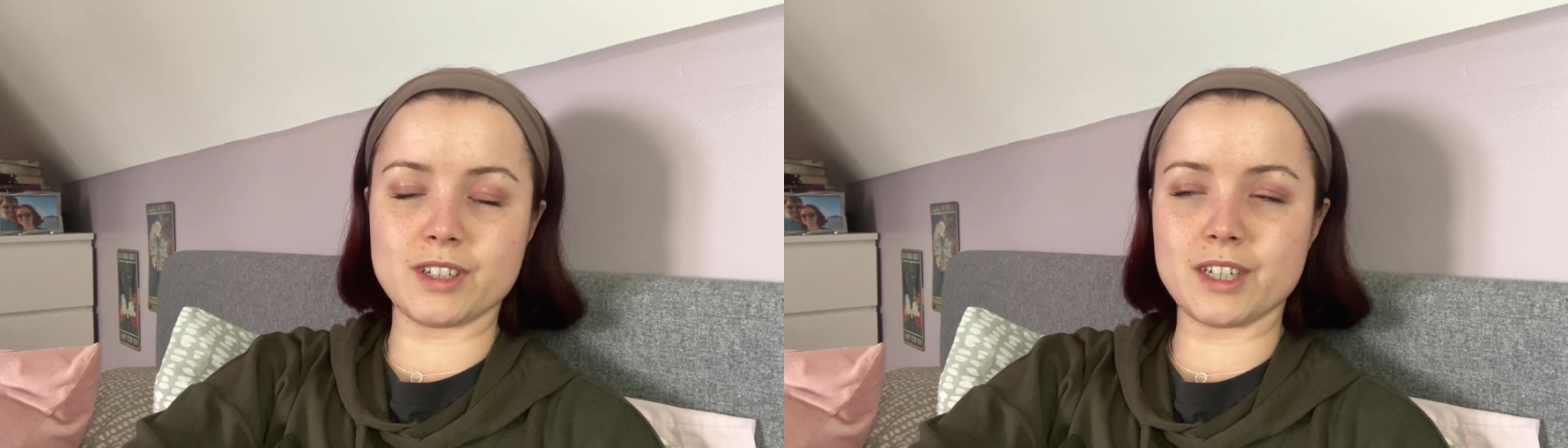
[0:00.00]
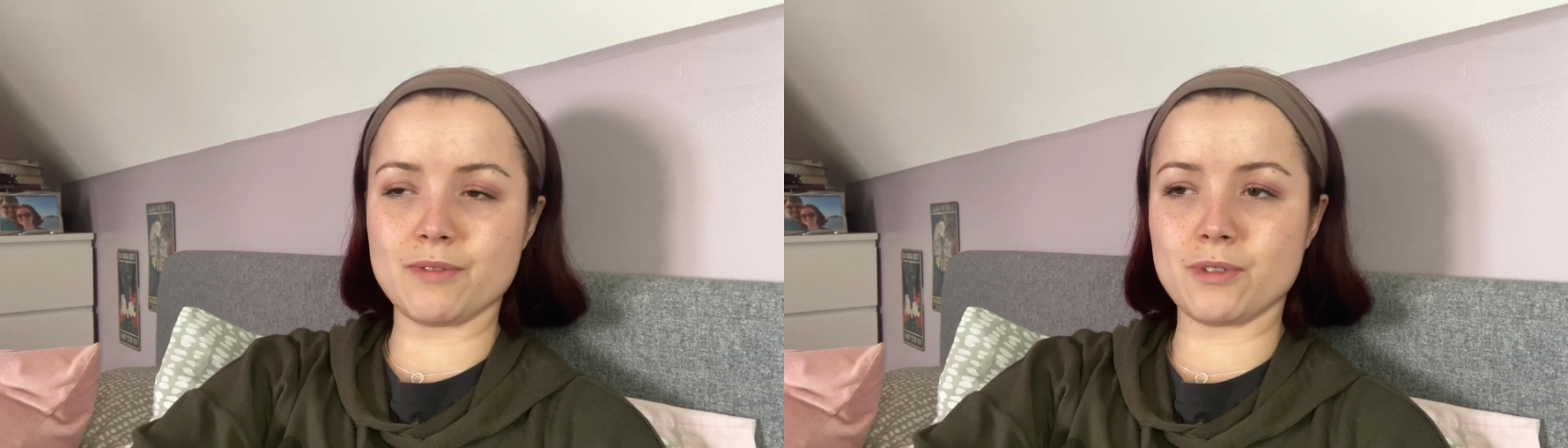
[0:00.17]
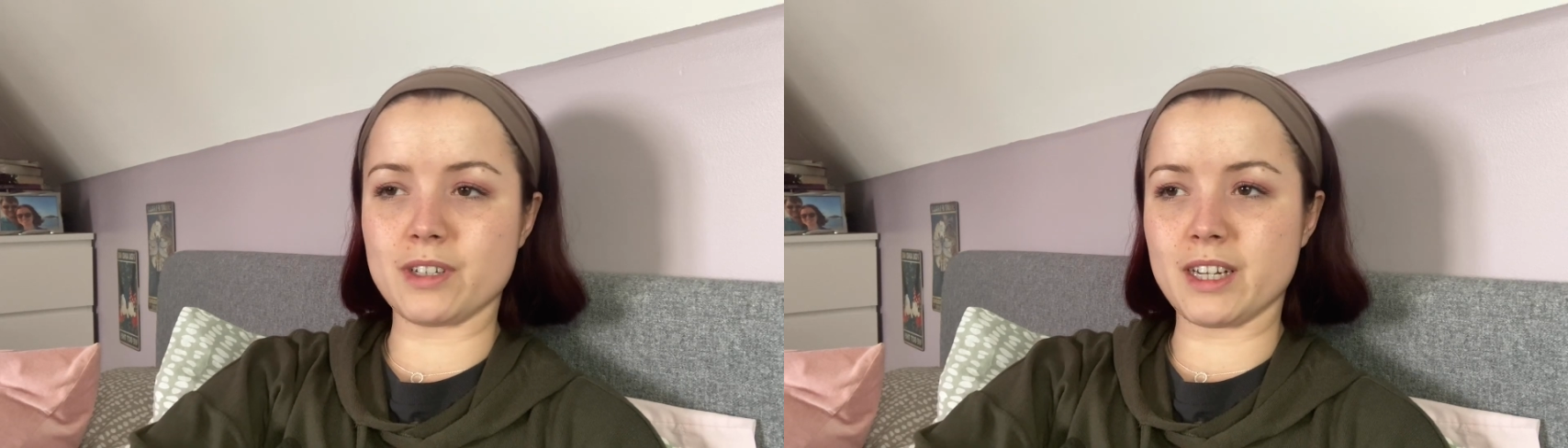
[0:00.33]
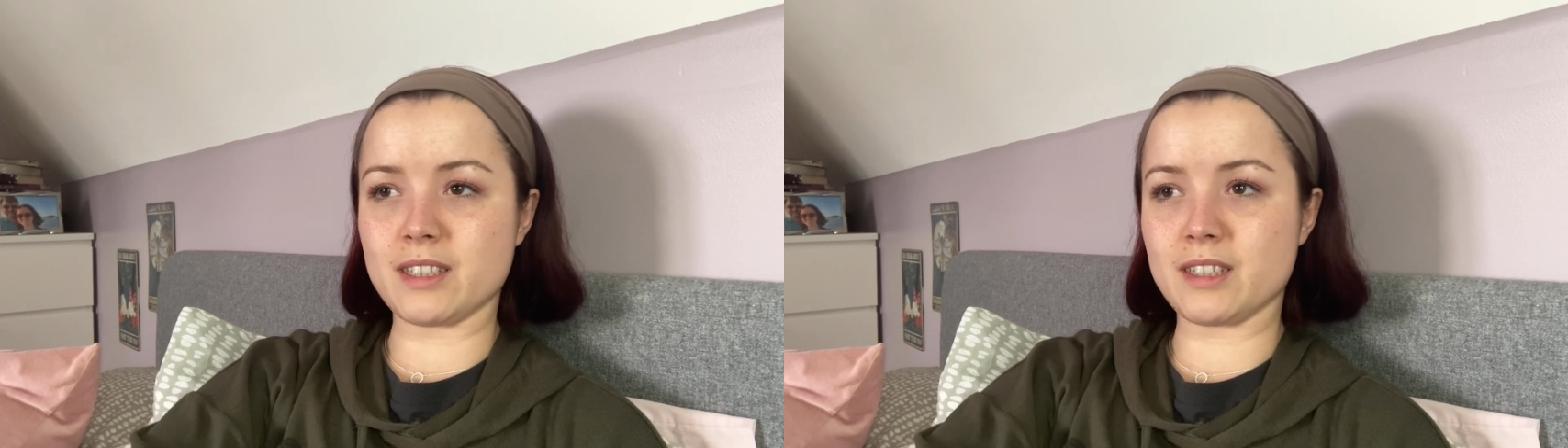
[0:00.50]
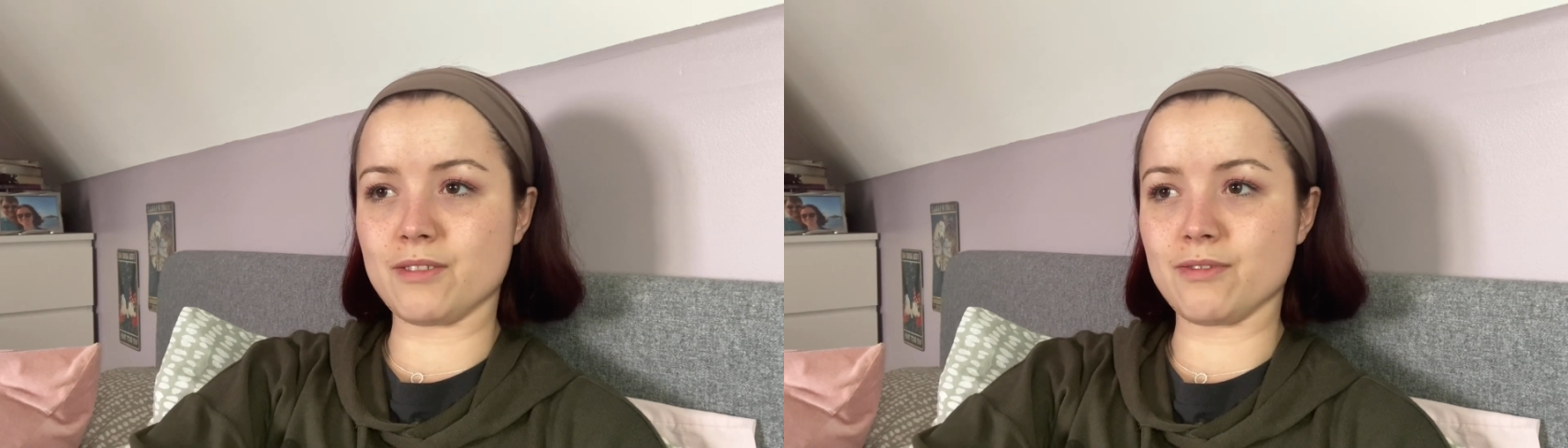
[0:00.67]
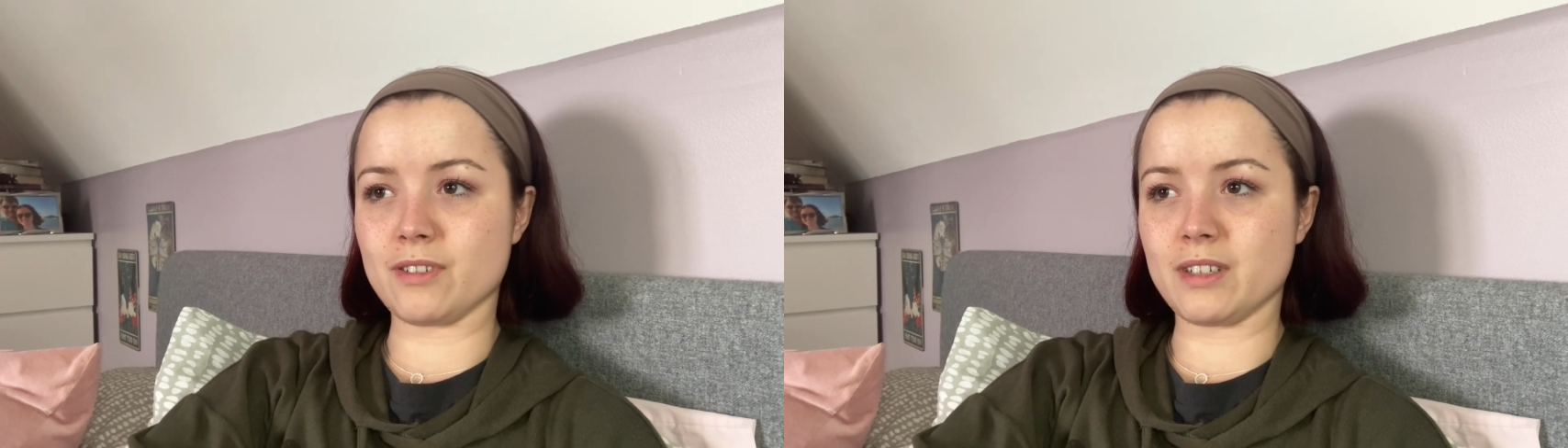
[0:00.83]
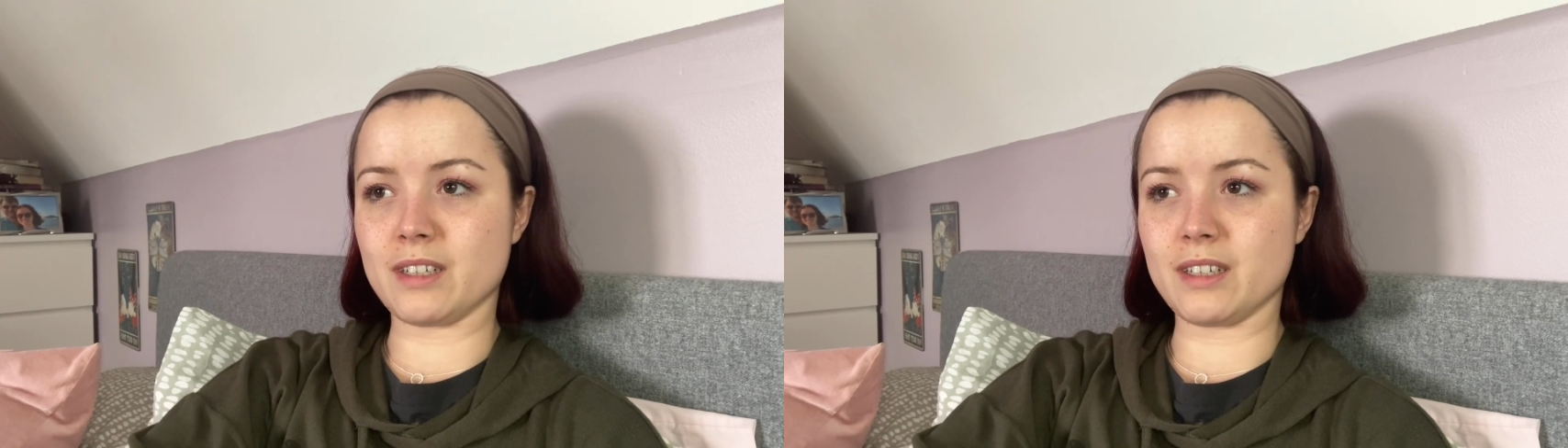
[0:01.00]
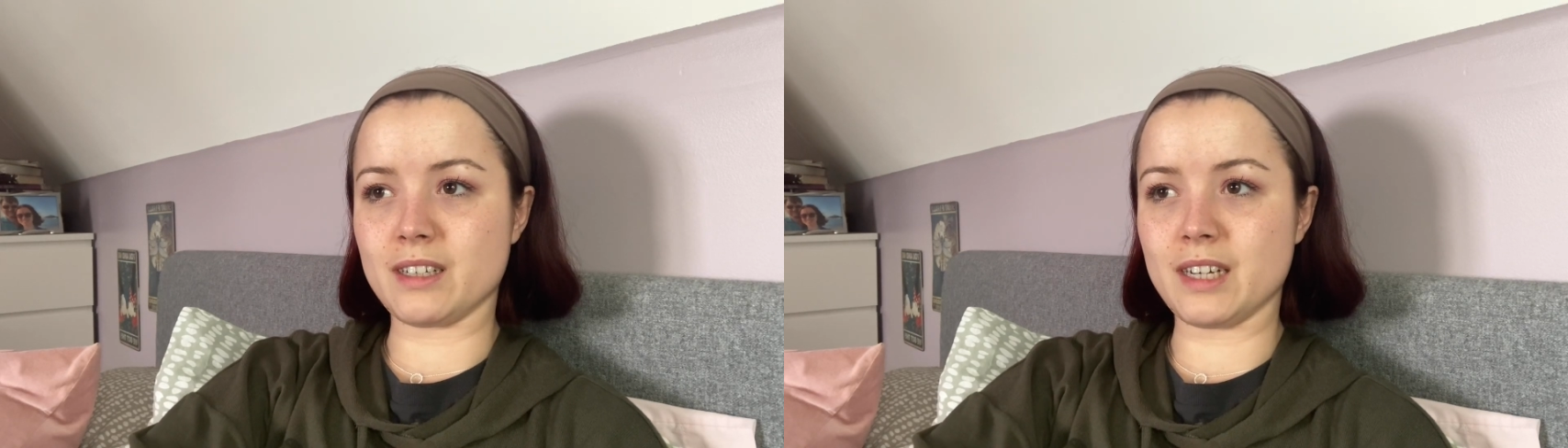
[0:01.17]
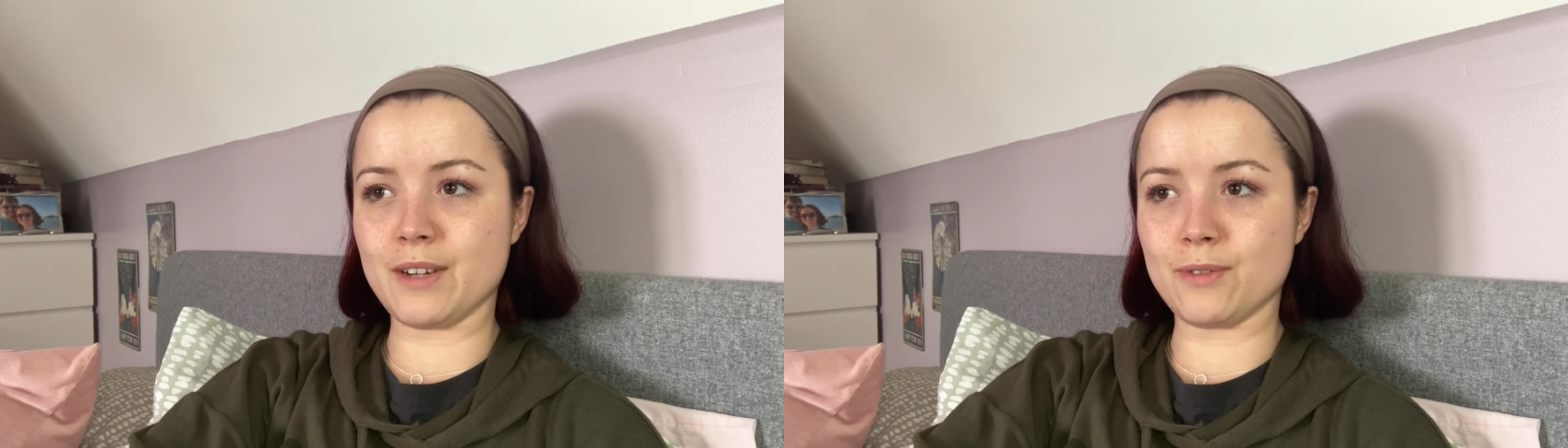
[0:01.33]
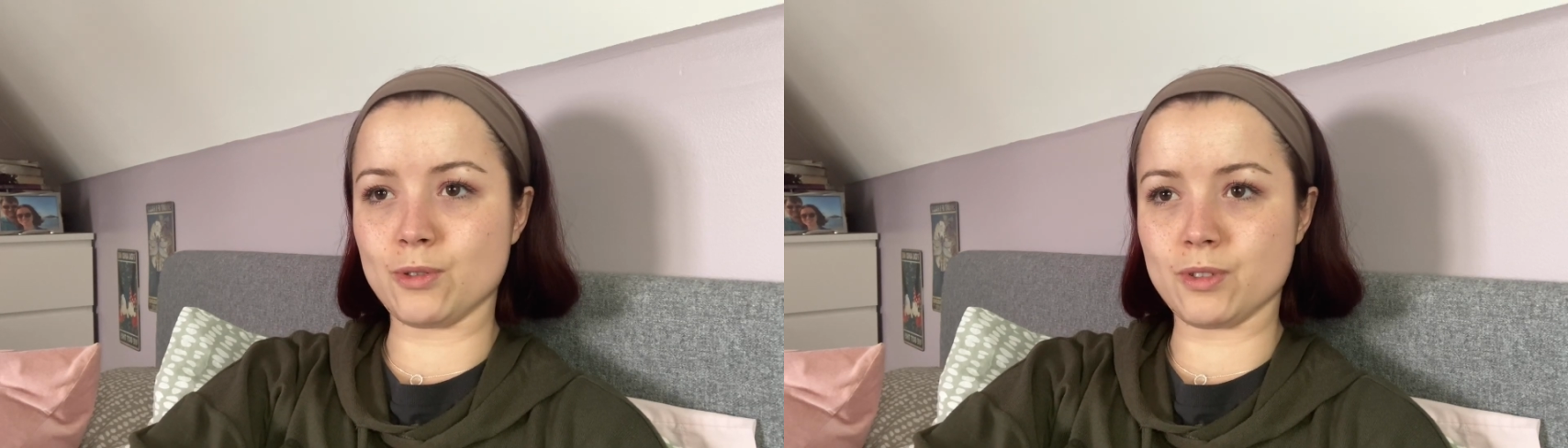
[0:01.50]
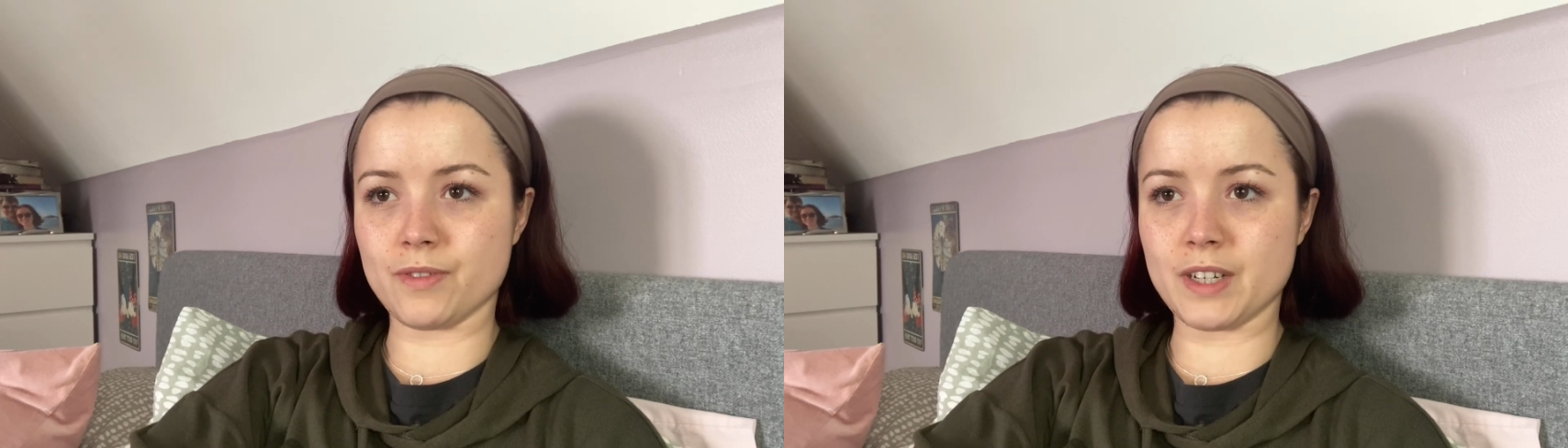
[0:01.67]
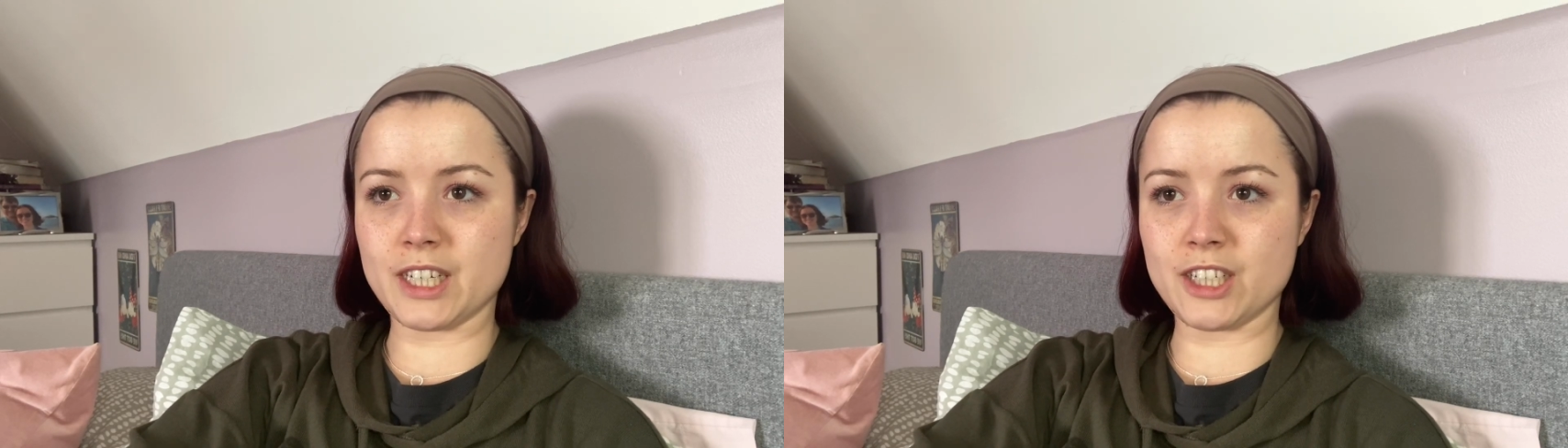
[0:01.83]
everyone has different levels
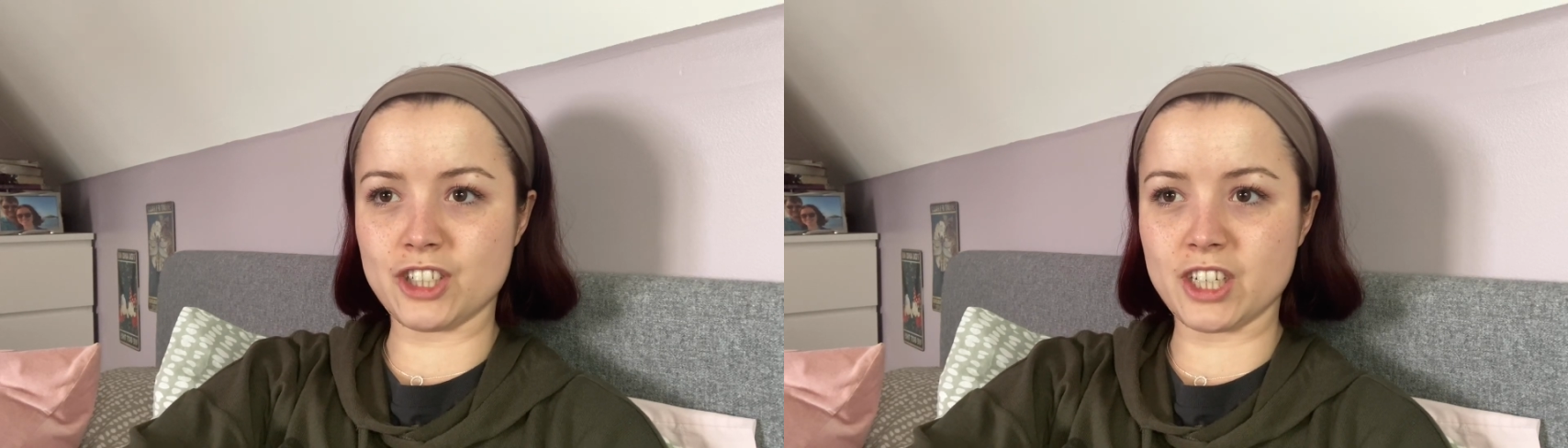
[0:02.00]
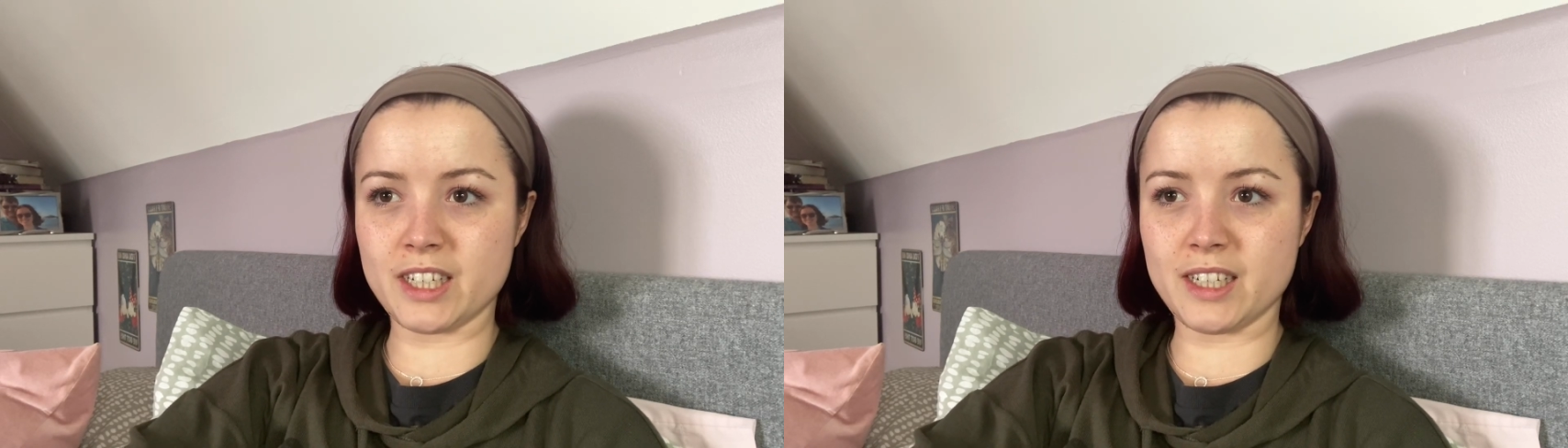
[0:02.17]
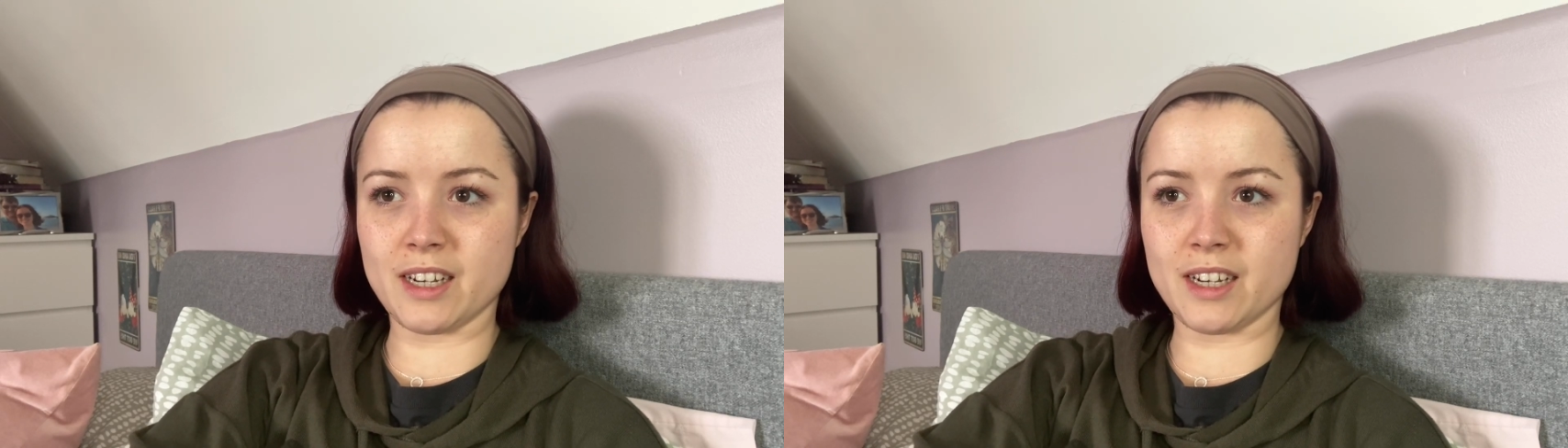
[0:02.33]
of energy.